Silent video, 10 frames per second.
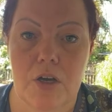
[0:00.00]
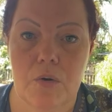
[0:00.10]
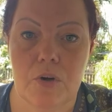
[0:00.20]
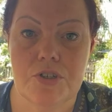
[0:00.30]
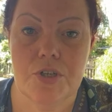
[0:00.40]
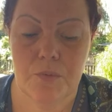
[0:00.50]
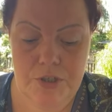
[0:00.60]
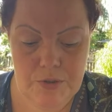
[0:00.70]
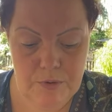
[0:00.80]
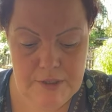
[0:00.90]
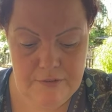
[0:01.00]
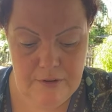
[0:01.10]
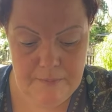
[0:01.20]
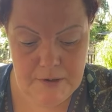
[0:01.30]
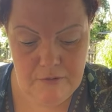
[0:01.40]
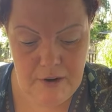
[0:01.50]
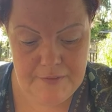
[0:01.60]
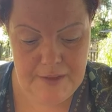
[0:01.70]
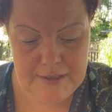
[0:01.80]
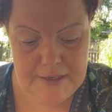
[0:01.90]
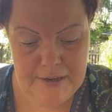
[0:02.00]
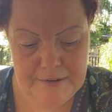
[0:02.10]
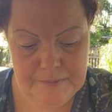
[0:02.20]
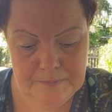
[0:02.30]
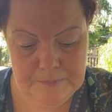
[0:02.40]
What do you wish you were different? I'm going to write that down.